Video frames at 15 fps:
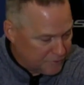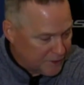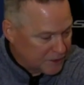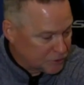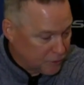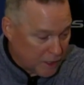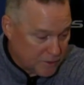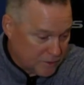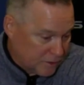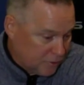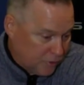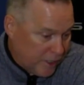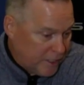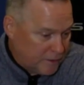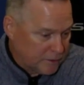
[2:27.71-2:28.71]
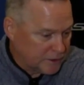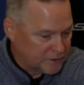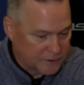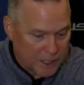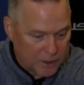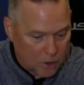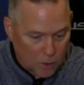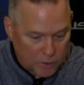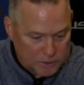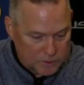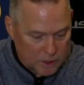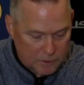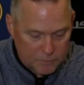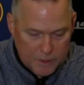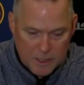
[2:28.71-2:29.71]
And that's great. Great. It's not always
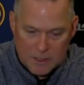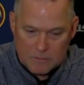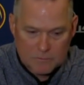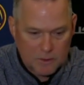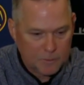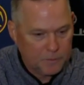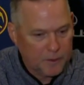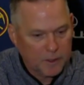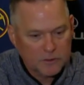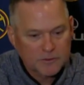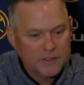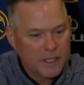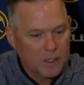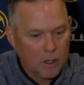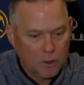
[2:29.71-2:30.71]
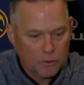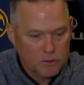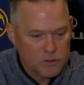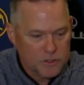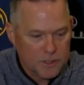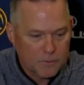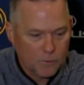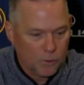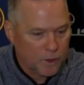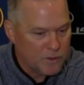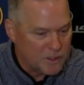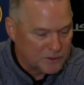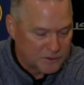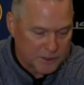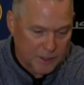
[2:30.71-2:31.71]
on me. The players take ownership. We're in
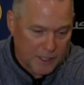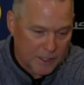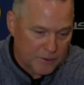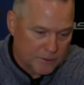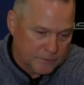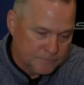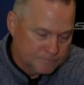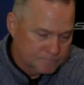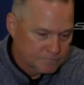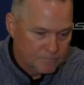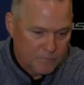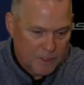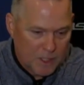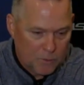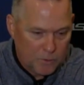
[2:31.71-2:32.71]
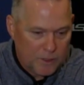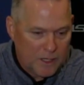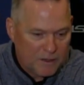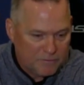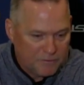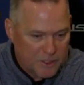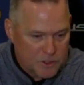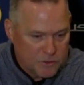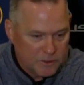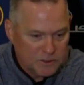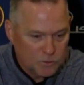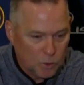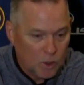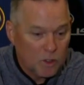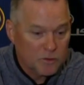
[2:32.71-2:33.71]
this together. And when you have
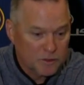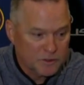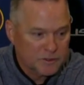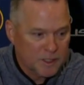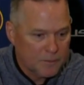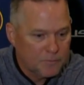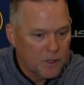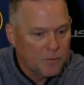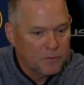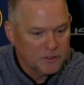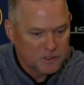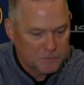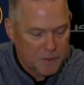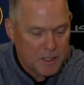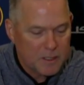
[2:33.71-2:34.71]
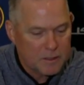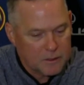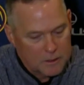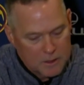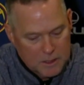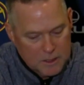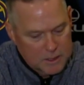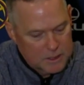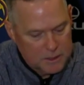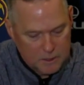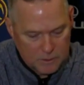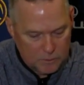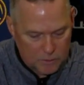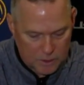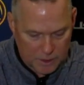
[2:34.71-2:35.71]
veterans willing to step up and speak, you
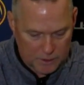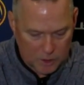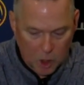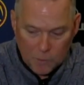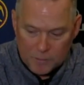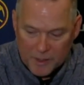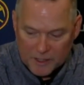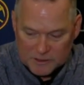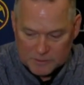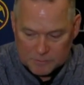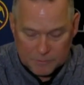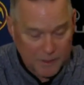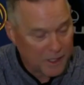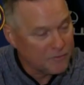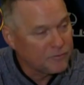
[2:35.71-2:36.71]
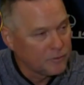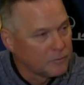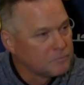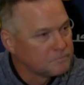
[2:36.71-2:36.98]
know, you hope that it's impactful.